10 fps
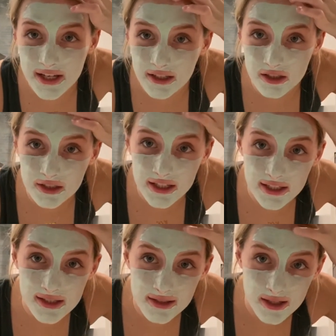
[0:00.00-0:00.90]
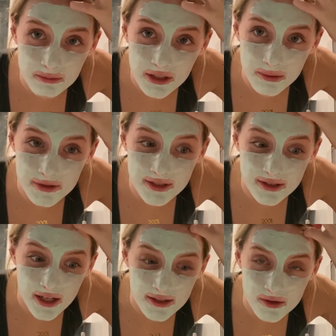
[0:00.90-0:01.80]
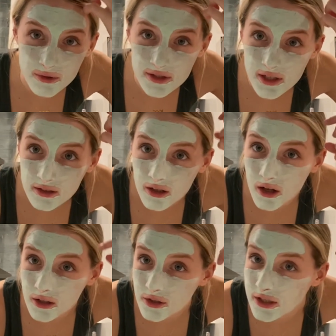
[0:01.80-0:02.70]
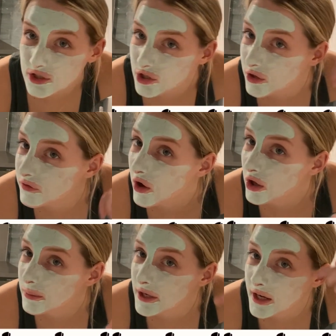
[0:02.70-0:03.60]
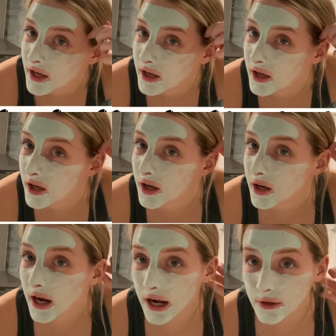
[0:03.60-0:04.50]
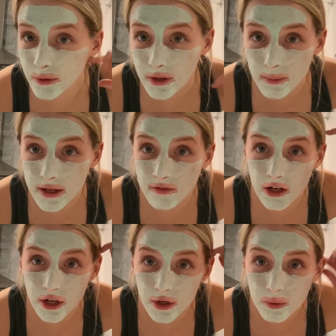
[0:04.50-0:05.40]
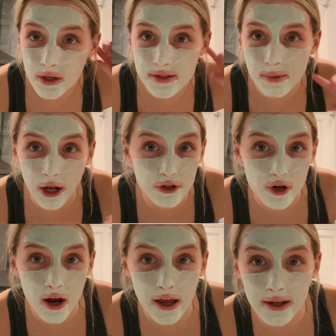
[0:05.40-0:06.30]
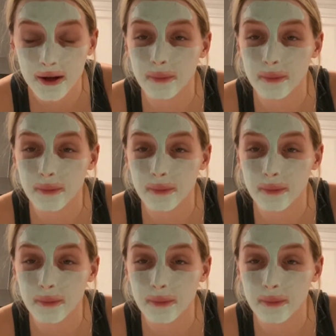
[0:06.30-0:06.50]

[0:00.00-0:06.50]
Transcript: TikTok dances? I'm like obsessed with TikTok. You guys should go follow me. I don't really make very good ones, but I try.